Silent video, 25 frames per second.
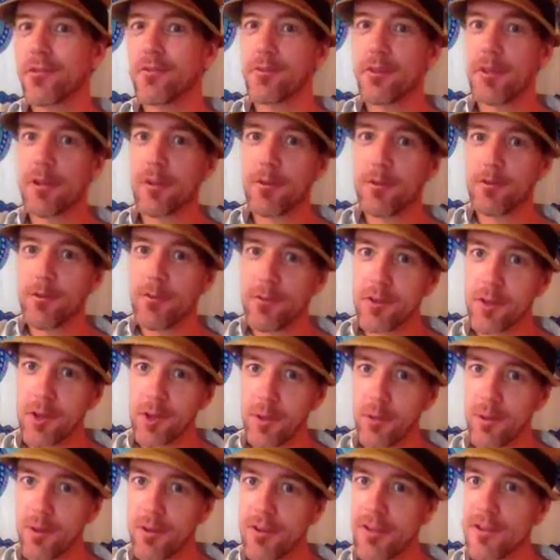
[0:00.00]
It'll
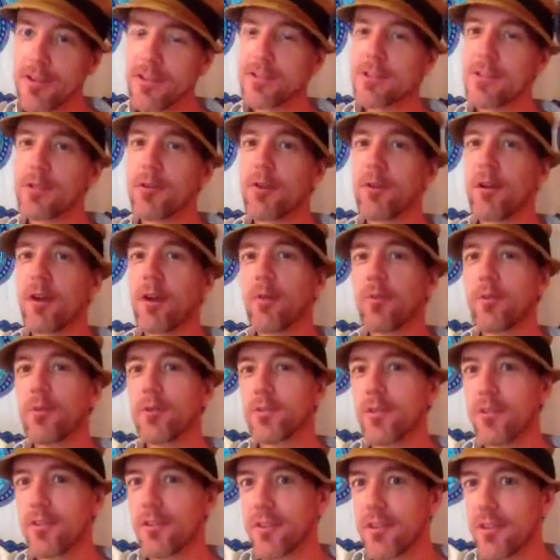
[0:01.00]
cure this, it'll help you
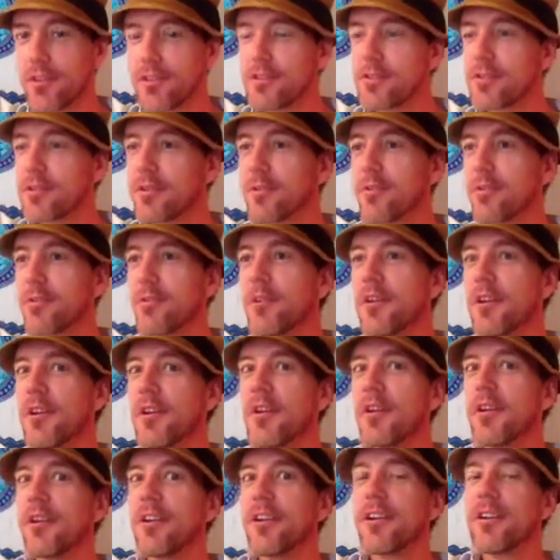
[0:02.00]
do this, it'll
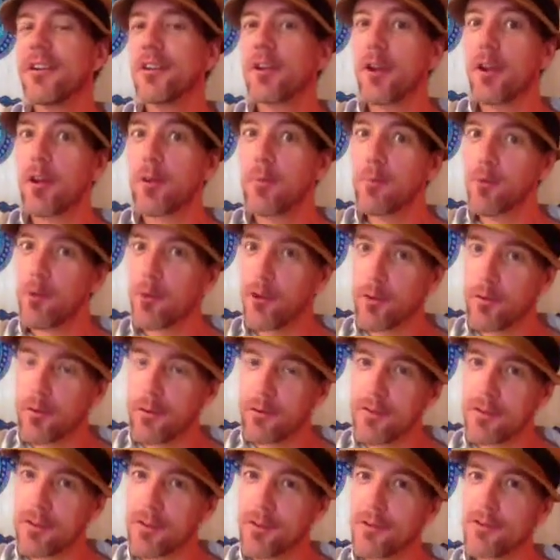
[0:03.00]
improve your
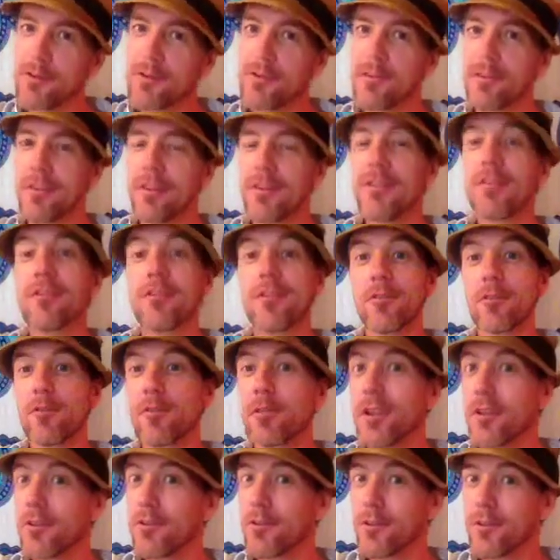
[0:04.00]
skills in this and
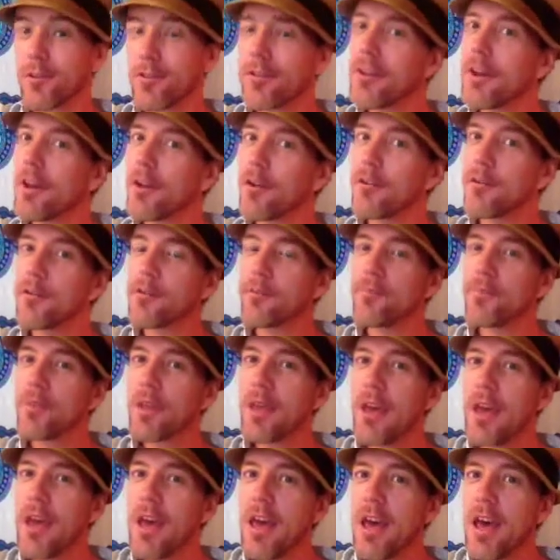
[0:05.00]
all that sort of stuff.
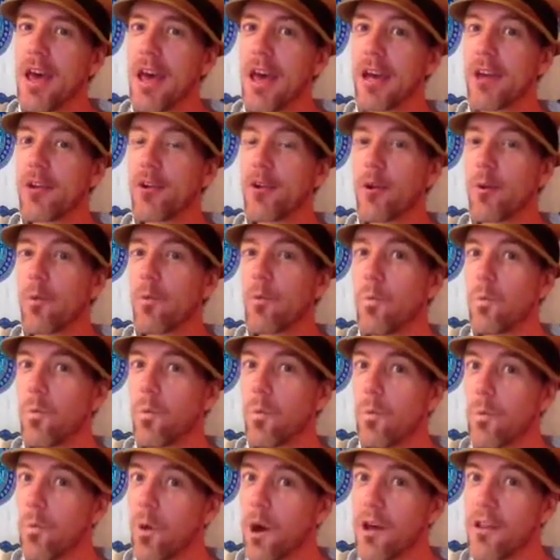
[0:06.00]
And
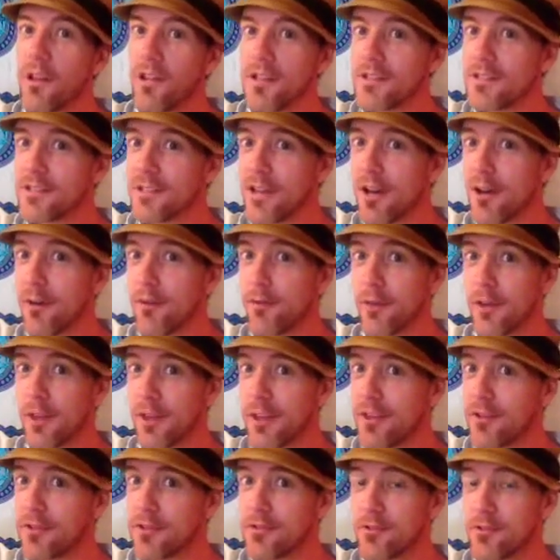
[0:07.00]
while that stuff
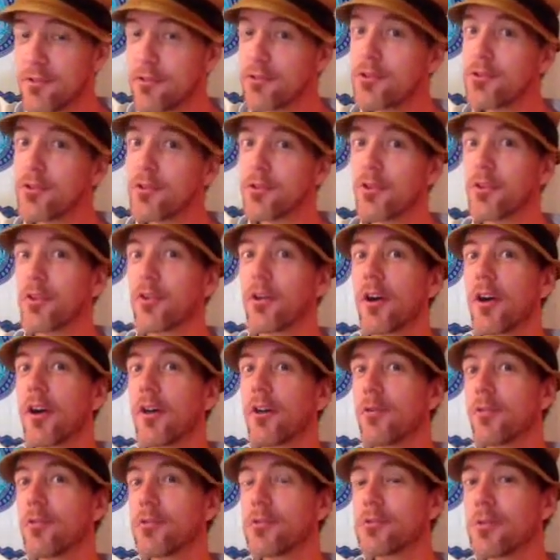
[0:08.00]
is true,
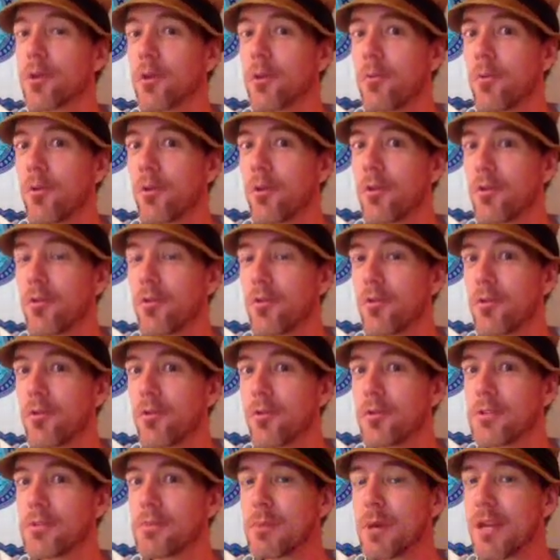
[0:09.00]
I also want
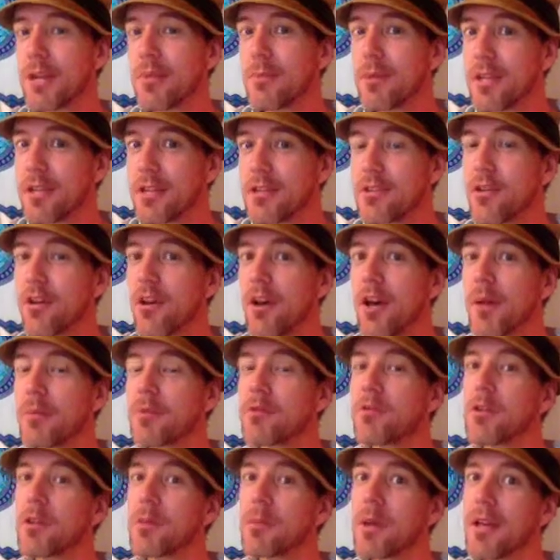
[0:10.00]
to spend a bit of time
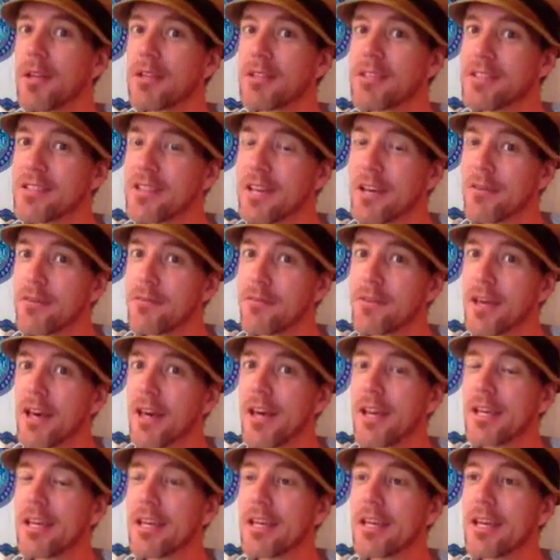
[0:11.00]
talking about the stuff
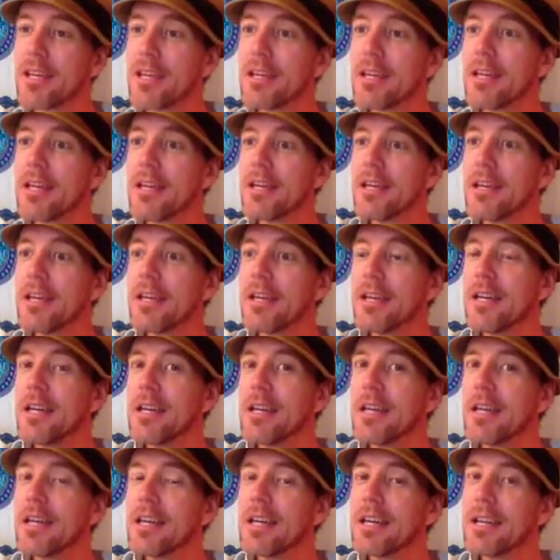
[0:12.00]
that
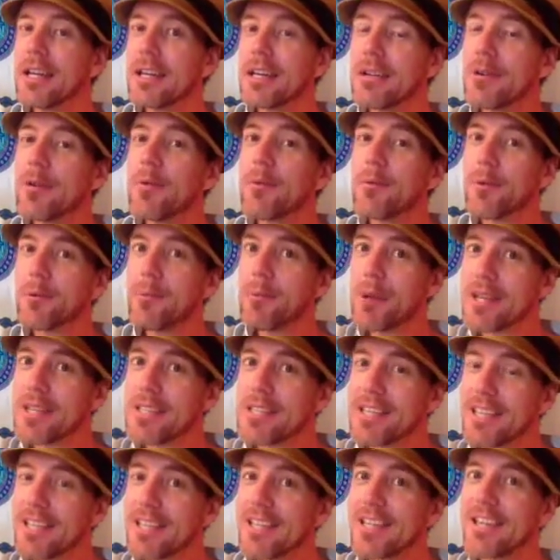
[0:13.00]
well,
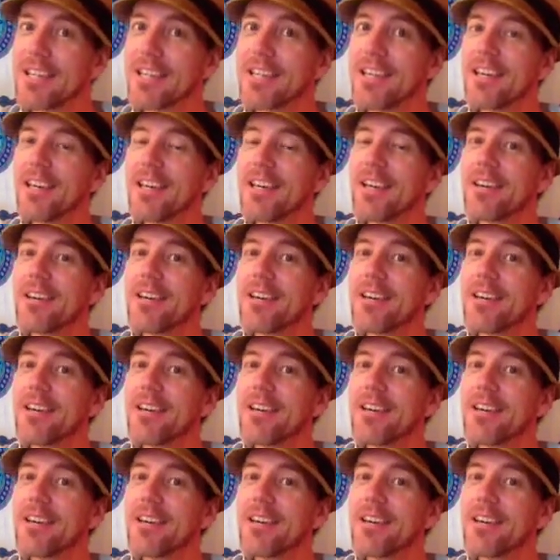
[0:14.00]
basically,